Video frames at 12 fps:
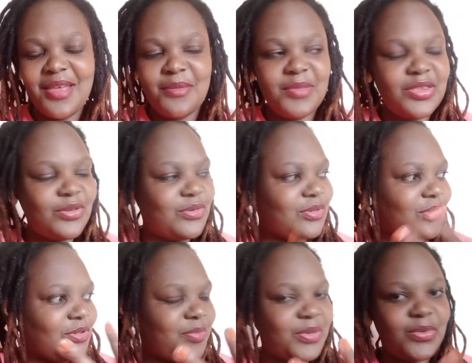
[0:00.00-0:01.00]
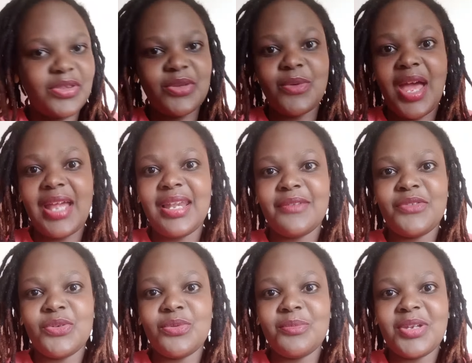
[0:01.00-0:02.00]
May the good Lord be with you. I love
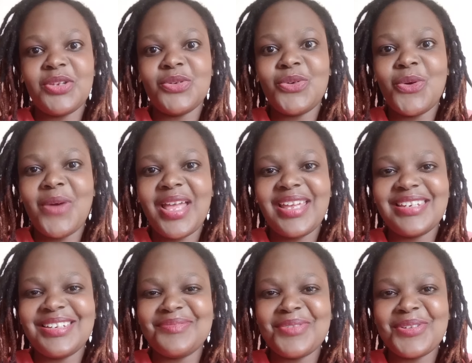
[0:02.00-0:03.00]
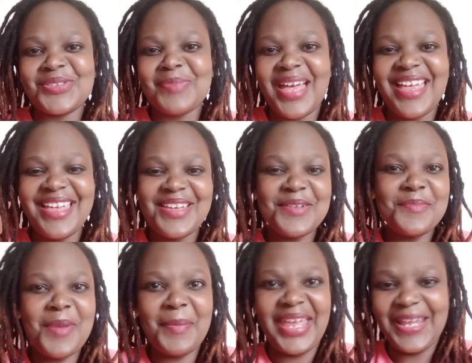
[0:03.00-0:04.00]
you. May you go ahead and prosper.
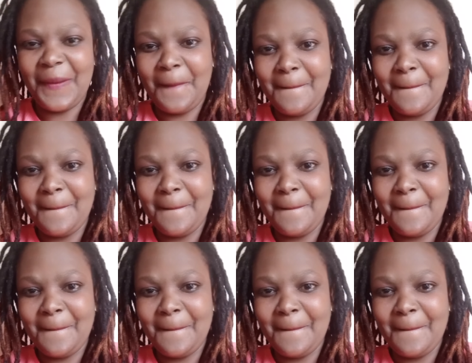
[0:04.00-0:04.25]
Bye bye.